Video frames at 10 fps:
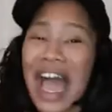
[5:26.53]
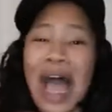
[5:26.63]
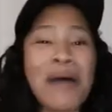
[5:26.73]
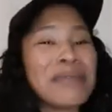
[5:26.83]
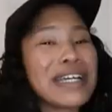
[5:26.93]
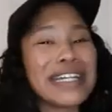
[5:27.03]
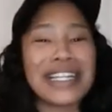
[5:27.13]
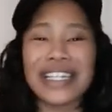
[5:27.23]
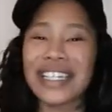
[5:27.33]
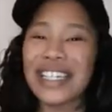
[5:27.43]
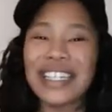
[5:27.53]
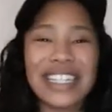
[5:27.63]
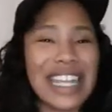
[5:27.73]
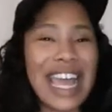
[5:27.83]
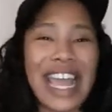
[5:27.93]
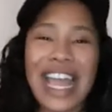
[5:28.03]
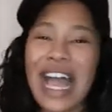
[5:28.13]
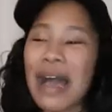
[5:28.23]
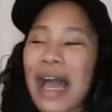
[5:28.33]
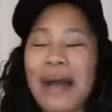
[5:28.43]
I'm good. Like,
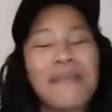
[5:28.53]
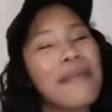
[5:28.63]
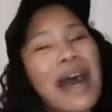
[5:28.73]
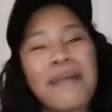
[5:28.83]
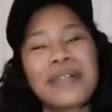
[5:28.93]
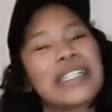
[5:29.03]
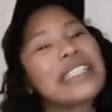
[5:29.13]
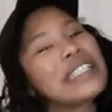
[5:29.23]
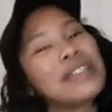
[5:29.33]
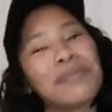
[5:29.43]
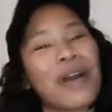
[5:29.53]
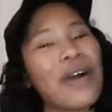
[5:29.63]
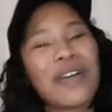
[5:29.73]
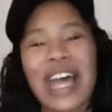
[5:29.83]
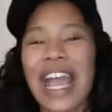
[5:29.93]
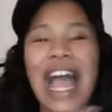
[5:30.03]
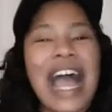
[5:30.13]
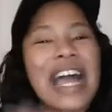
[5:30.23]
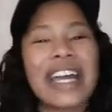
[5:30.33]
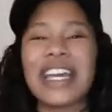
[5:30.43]
I, I'm I'm good, bro. Like,
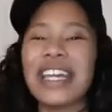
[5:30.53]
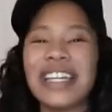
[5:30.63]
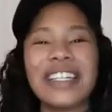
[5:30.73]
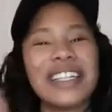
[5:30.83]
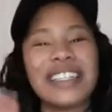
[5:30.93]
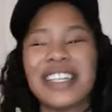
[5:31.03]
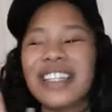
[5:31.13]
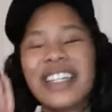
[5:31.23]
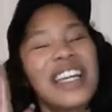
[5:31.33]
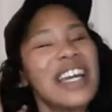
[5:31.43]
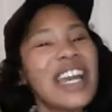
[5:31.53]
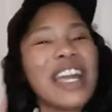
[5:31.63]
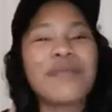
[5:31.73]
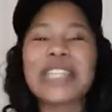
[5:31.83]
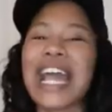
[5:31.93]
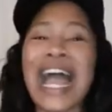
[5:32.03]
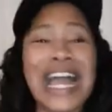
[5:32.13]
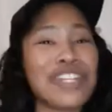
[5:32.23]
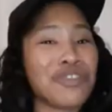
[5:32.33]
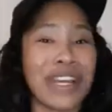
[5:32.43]
I ain't... He was like, I
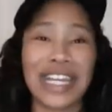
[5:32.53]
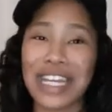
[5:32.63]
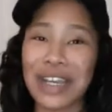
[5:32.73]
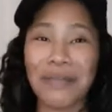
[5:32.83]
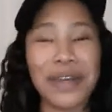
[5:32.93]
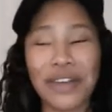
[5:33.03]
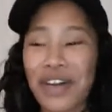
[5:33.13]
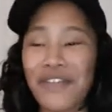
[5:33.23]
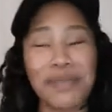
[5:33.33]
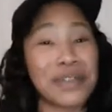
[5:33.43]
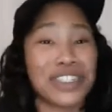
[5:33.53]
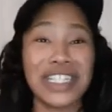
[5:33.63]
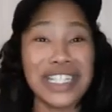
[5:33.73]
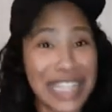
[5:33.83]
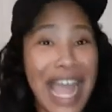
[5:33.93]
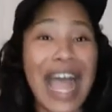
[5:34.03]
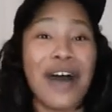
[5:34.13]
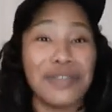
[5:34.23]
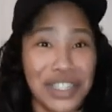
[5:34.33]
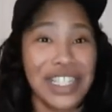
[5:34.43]
ain't trying to get in the middle of it, but she's
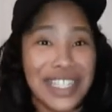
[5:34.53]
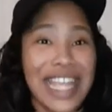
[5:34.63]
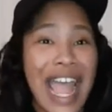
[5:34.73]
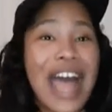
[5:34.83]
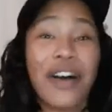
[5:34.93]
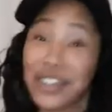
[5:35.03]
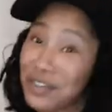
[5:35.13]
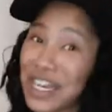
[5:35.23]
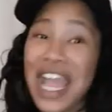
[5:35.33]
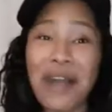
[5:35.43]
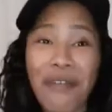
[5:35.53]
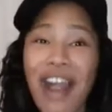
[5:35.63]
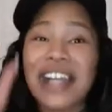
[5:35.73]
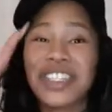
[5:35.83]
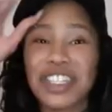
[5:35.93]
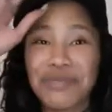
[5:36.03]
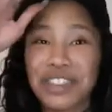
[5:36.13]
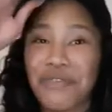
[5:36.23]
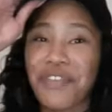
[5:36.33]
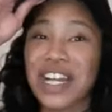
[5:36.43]
down. She's down. You damn right she was
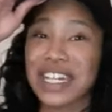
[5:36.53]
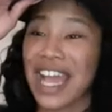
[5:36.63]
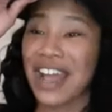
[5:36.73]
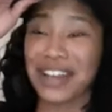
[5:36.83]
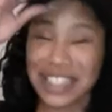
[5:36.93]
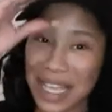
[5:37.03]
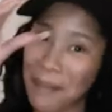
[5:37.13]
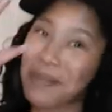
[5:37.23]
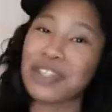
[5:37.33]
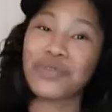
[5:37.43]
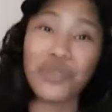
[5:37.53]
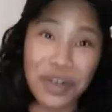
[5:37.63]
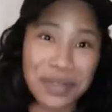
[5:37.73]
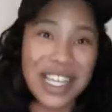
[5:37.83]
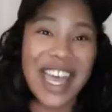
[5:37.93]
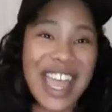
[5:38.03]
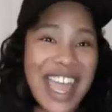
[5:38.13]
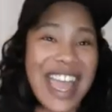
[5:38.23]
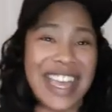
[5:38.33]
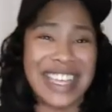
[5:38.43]
the fuck down, because that bitch whooped her
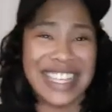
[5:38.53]
ass.